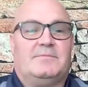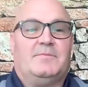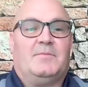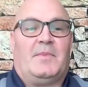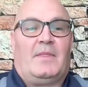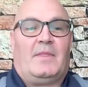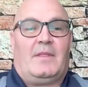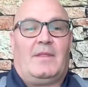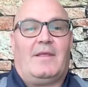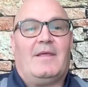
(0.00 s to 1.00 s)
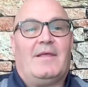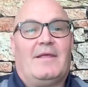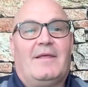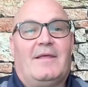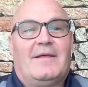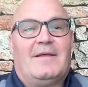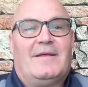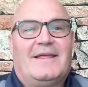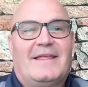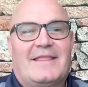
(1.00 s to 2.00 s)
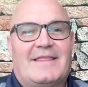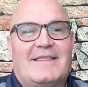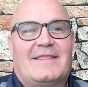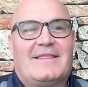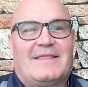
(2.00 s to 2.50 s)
that's awesome that you